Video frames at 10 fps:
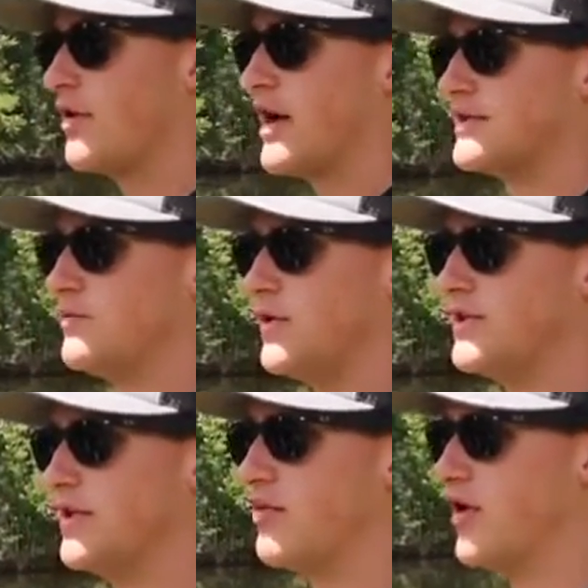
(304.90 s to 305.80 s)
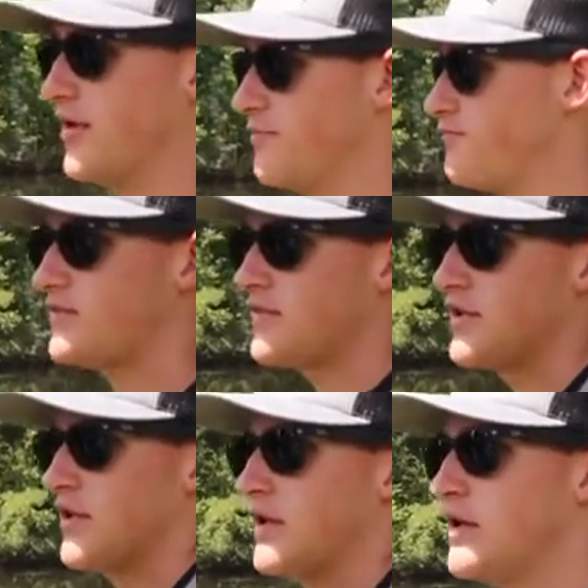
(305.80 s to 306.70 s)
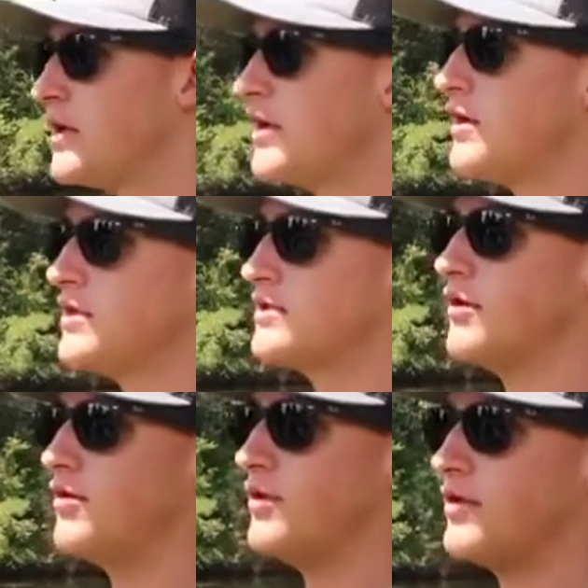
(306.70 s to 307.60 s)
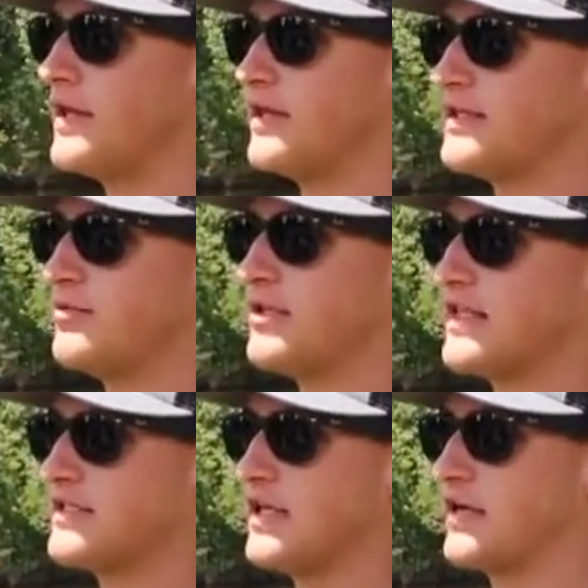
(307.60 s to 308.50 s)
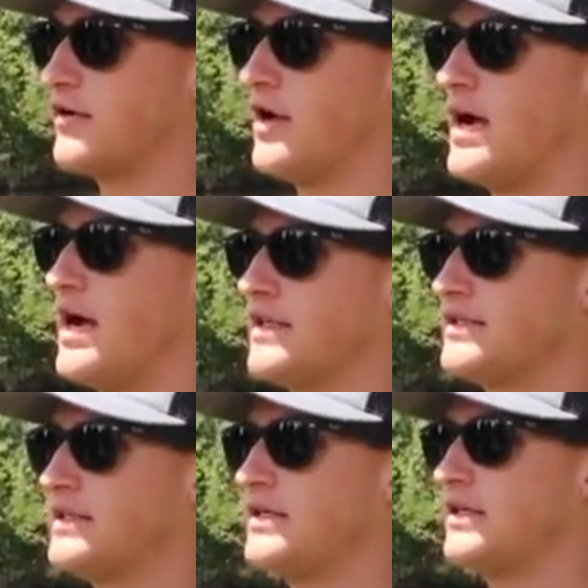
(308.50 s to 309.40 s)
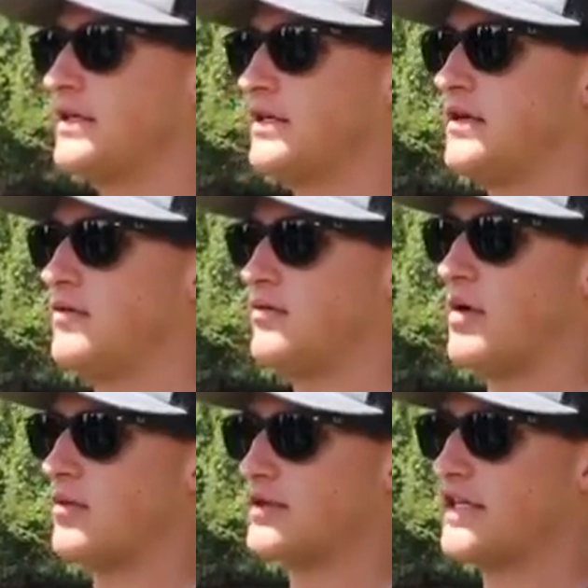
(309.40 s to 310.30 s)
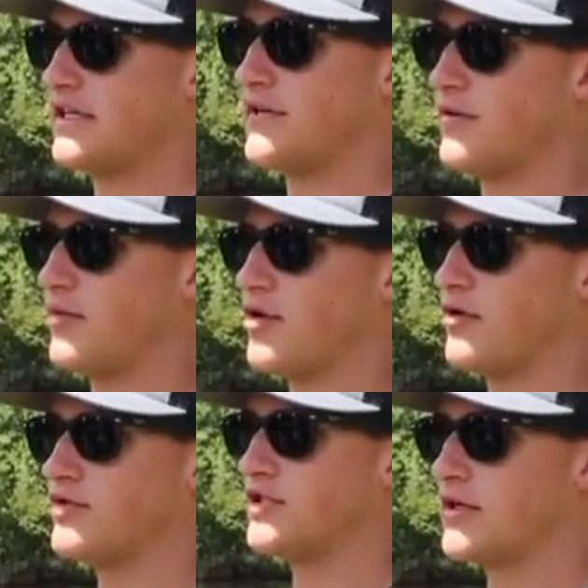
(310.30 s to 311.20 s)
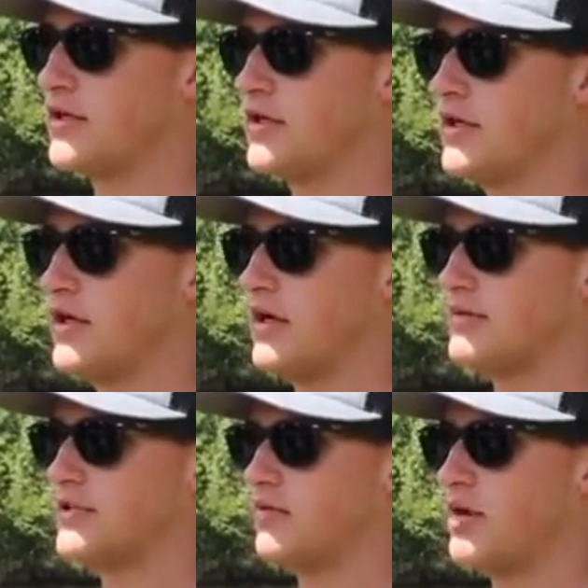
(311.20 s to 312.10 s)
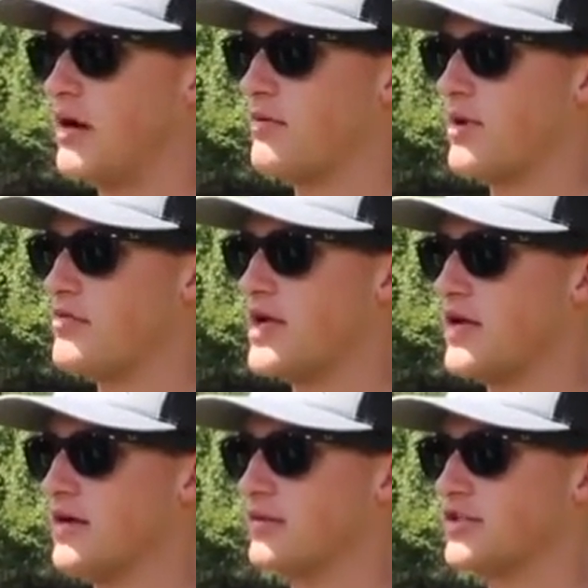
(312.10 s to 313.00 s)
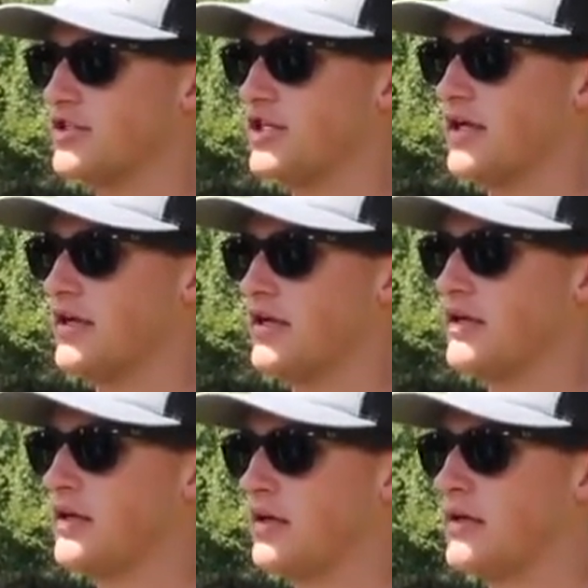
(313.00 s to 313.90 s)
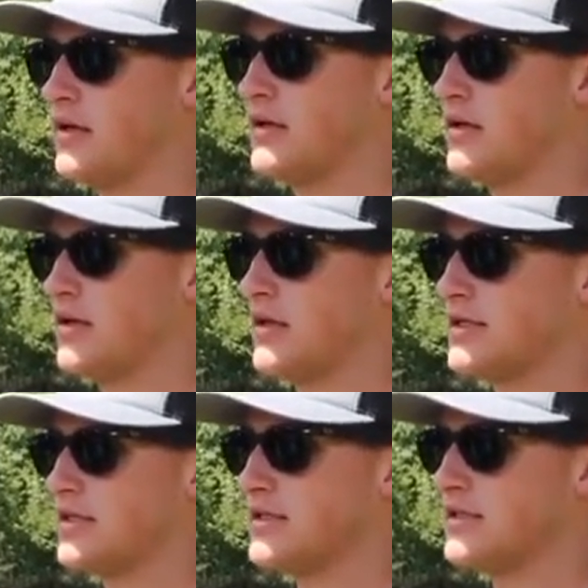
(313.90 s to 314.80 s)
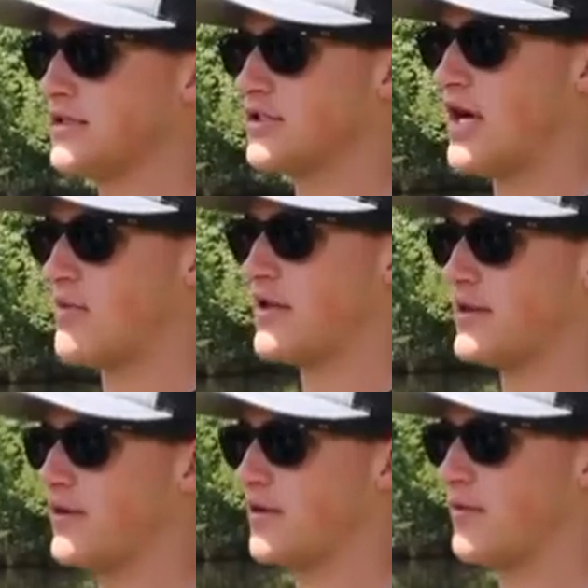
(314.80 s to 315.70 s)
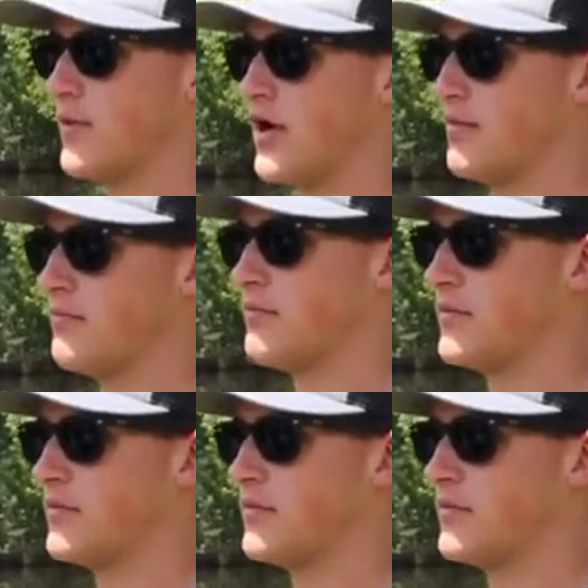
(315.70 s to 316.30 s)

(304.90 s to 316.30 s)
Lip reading: grass and weeds up on it. So knowing that this place has a lot of grass, I'm gonna take a different approach. I'm gonna start popping my bait. I'm gonna just shake it. You guys can tell, just hopping that thing off the bottom.